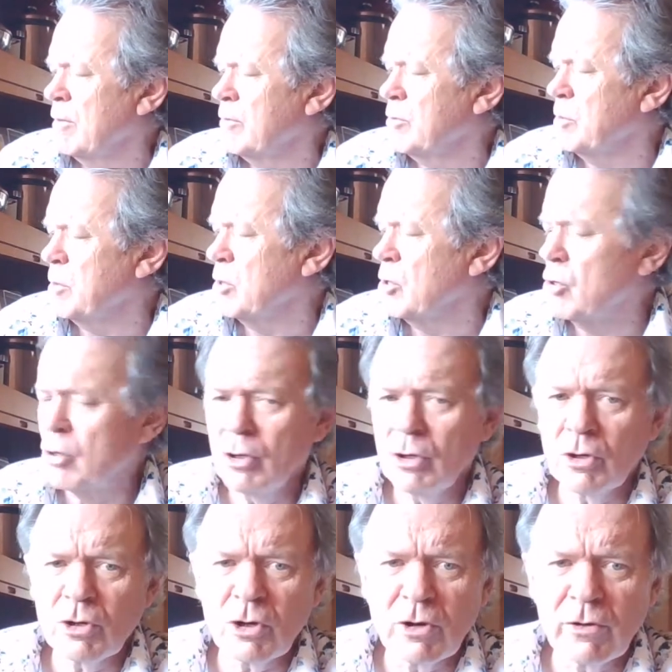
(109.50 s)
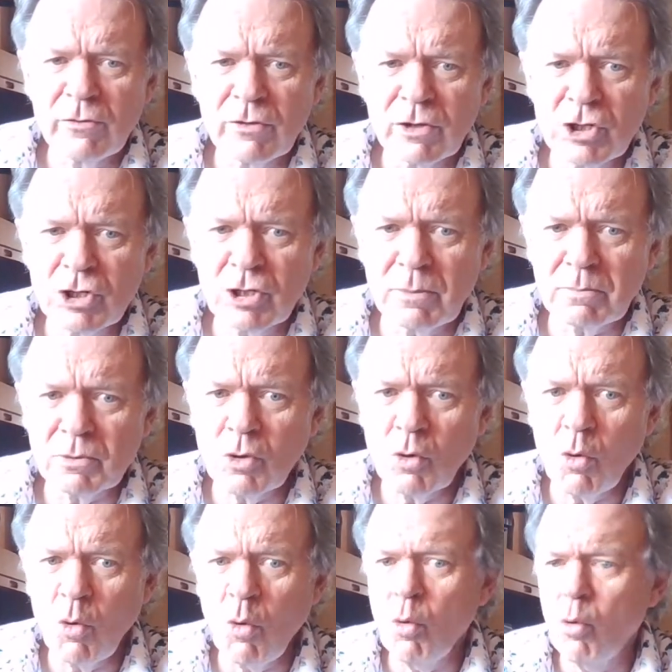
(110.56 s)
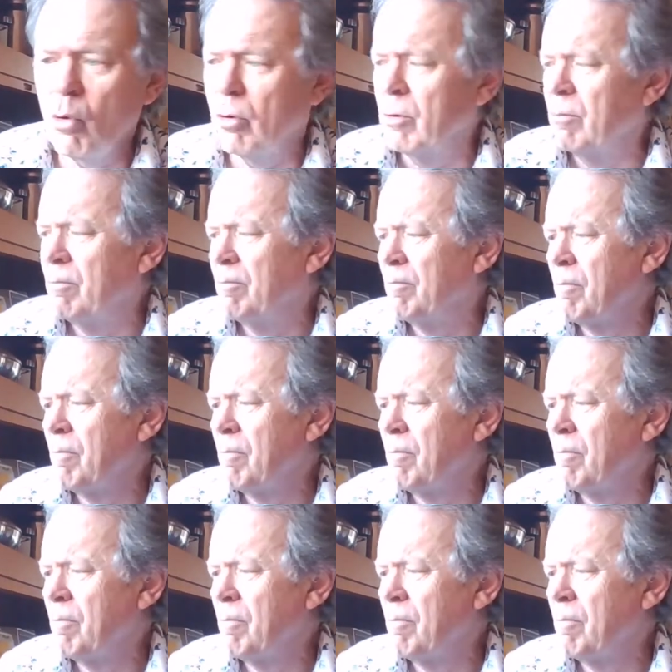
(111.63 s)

to be heard over the ship's horn.